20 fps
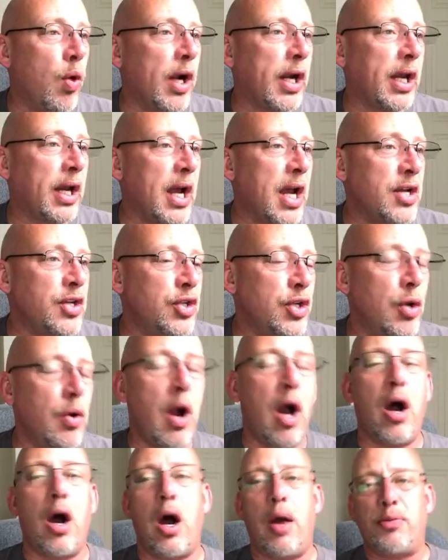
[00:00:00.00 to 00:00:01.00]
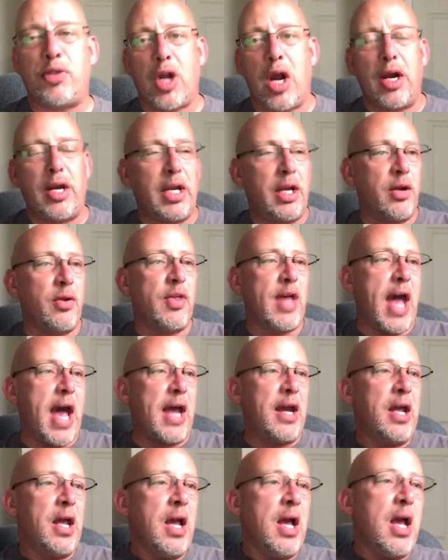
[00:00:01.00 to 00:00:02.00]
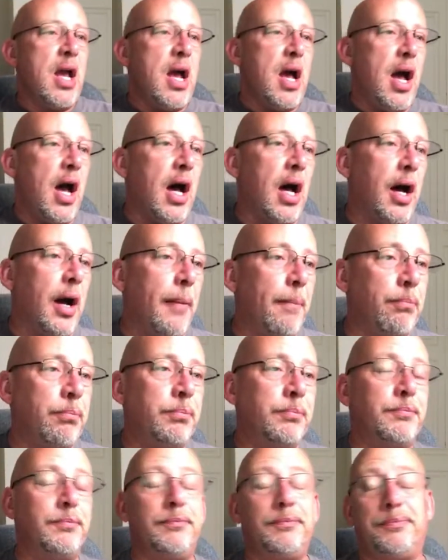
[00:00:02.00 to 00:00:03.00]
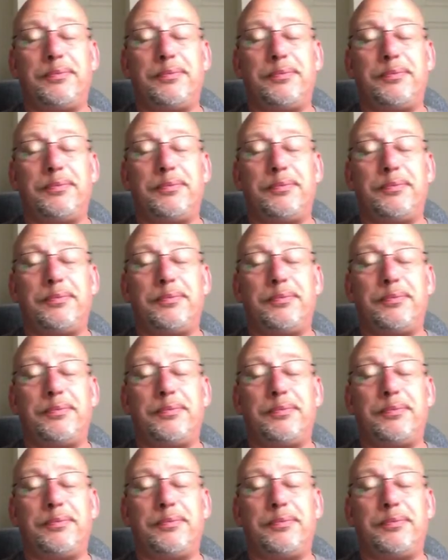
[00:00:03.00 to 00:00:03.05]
What can I do? Oh, I'm sorry to hear that. Um,